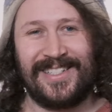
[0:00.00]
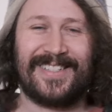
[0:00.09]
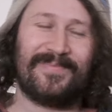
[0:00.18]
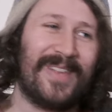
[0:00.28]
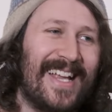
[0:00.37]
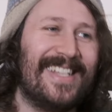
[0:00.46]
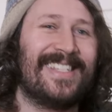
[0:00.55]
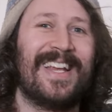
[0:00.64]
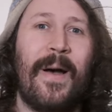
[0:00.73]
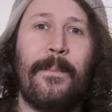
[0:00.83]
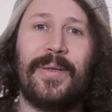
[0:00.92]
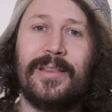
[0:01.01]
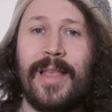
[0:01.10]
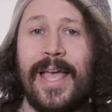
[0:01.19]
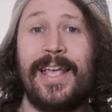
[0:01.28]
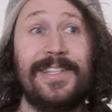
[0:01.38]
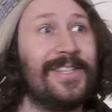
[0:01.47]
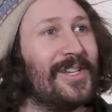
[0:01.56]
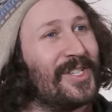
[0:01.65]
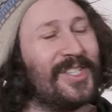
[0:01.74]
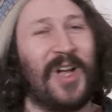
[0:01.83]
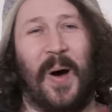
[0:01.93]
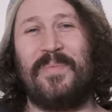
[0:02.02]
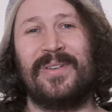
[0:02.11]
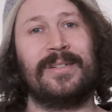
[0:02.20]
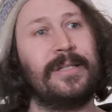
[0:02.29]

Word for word: Just please, please stop